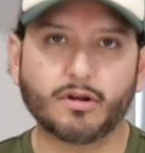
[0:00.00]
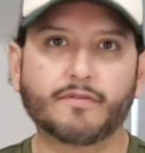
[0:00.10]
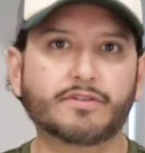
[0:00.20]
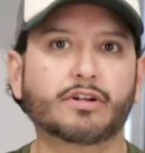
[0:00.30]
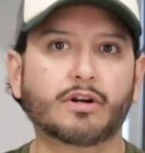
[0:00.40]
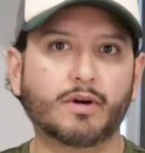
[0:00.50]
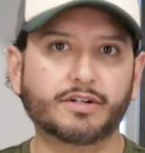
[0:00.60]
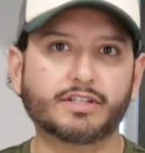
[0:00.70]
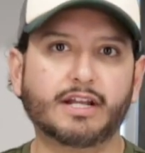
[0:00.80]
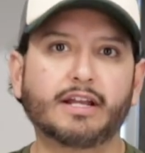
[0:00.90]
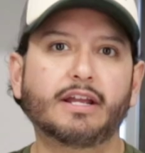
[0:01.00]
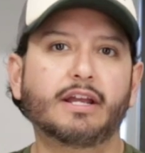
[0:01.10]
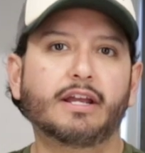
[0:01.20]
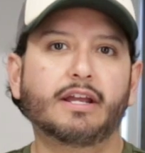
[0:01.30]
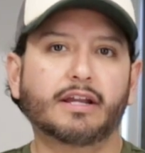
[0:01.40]
Obviously you're going to wash that,
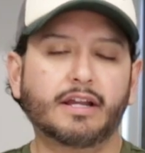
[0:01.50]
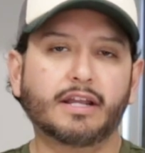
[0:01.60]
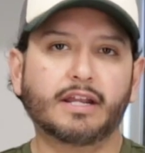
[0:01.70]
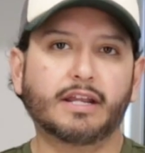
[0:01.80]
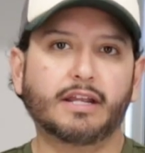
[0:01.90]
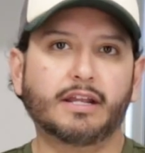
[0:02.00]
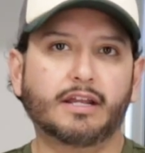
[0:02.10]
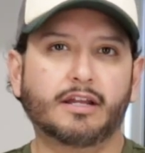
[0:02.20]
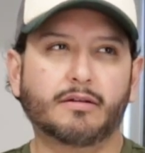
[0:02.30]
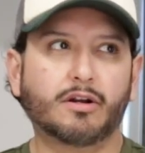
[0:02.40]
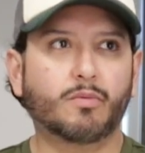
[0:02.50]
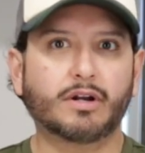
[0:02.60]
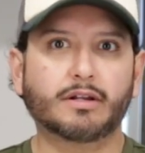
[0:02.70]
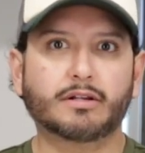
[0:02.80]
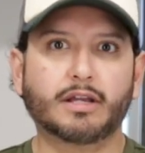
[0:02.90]
cut it. You don't
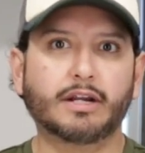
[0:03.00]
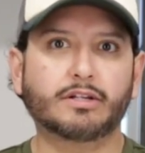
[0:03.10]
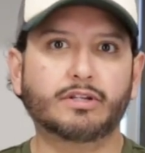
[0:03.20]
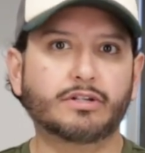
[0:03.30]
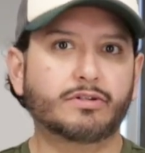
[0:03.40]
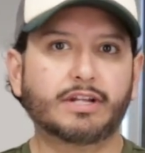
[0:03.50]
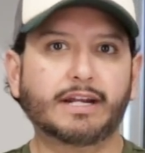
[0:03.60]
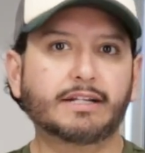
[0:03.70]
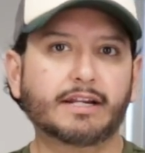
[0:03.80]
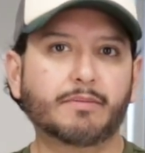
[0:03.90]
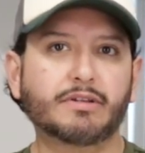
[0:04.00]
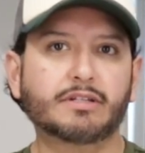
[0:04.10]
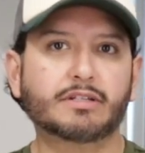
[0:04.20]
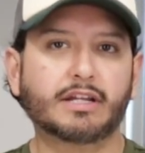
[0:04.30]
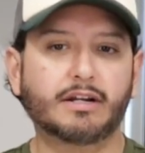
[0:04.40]
want to cut it into tiny
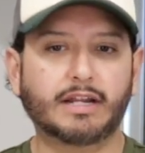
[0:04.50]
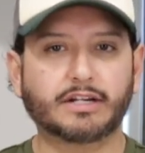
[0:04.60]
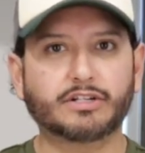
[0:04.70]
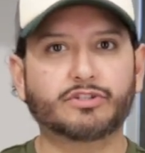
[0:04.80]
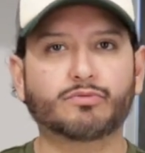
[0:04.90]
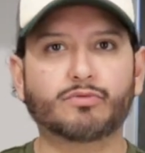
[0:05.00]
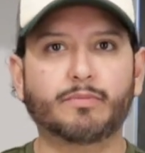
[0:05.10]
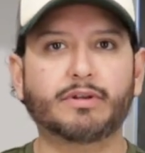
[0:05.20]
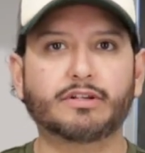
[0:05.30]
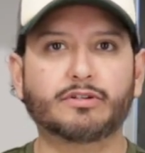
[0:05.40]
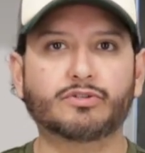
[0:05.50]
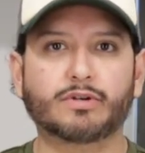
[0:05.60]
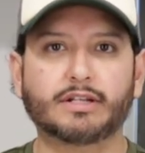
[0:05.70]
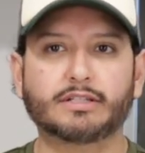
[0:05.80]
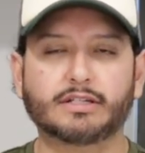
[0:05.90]
pieces, kind of like just rip it into
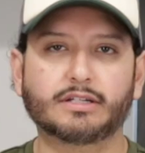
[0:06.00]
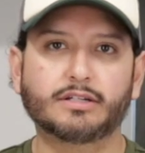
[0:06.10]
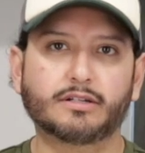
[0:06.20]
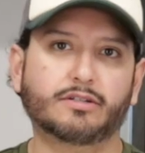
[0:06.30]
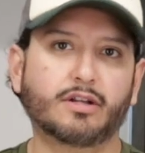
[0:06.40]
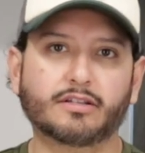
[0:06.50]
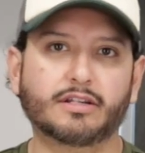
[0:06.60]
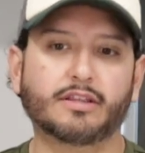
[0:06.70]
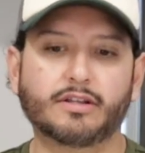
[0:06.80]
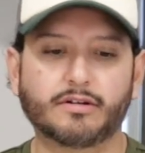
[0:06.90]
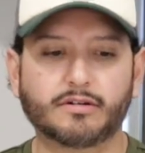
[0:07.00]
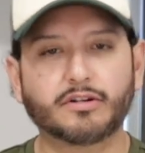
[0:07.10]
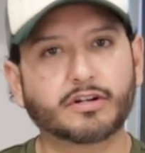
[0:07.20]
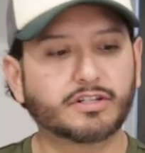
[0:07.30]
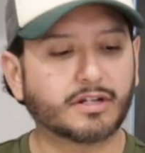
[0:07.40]
shreds and just toss it in there and
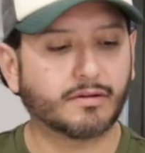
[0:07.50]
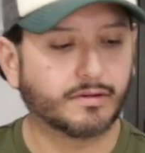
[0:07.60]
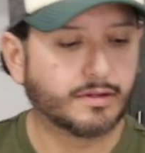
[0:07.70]
you're good to go.